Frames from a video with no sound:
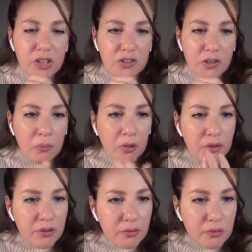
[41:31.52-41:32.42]

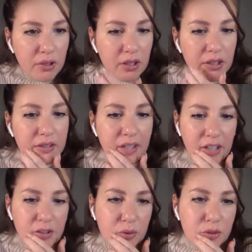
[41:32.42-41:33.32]
someone that
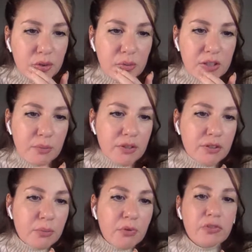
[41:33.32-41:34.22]
is also
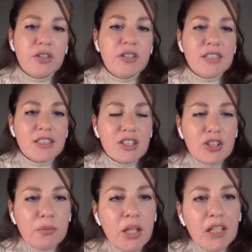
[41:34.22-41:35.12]
responsible for the
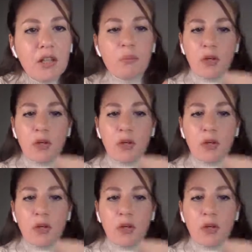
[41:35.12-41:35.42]
decision making,